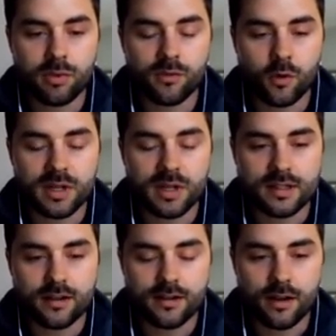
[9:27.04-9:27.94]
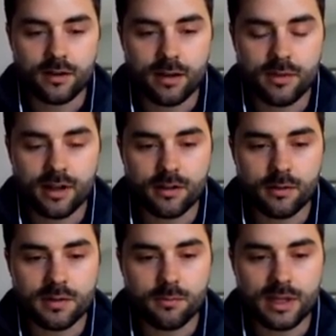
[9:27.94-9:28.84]
performance and your downtime there in
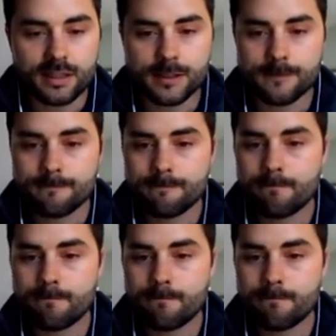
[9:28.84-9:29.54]
terms of mixing.